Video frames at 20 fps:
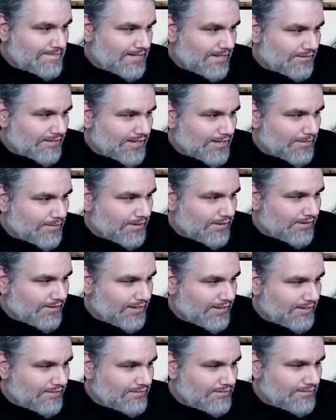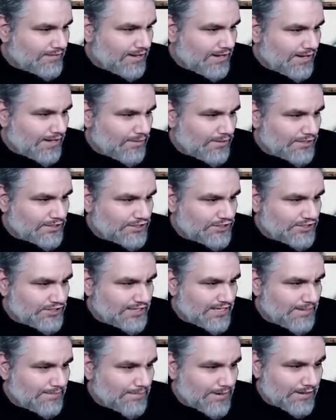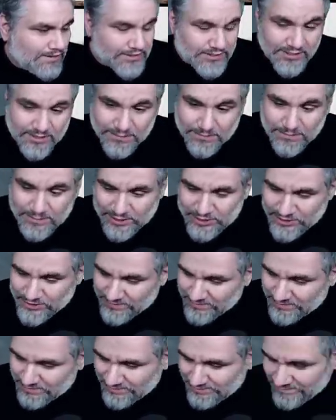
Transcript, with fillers: I don't care about all that. All I want is Jitte and Batterskull, bitch.